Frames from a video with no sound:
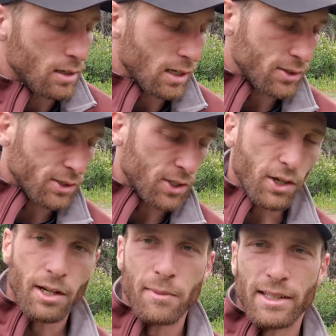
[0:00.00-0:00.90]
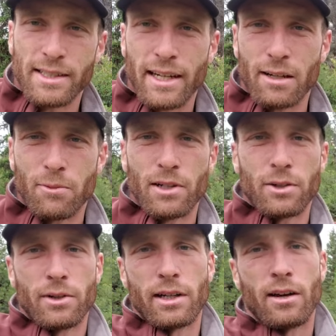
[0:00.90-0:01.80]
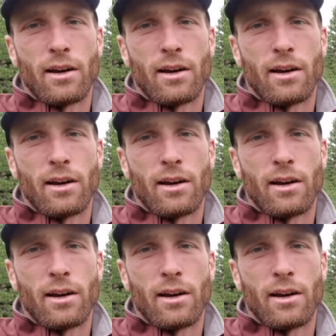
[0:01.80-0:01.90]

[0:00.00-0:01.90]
I'll just show you my setup real quick.